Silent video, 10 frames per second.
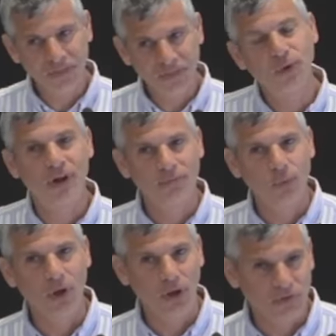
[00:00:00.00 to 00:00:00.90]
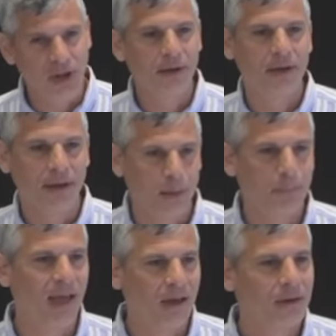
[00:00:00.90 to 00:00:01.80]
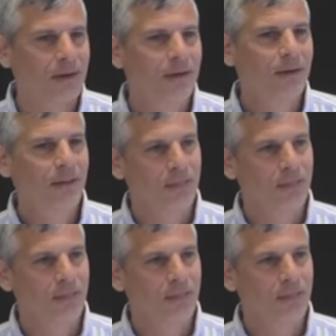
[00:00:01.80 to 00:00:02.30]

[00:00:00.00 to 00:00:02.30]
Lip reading: what the trade-off was and how can I get back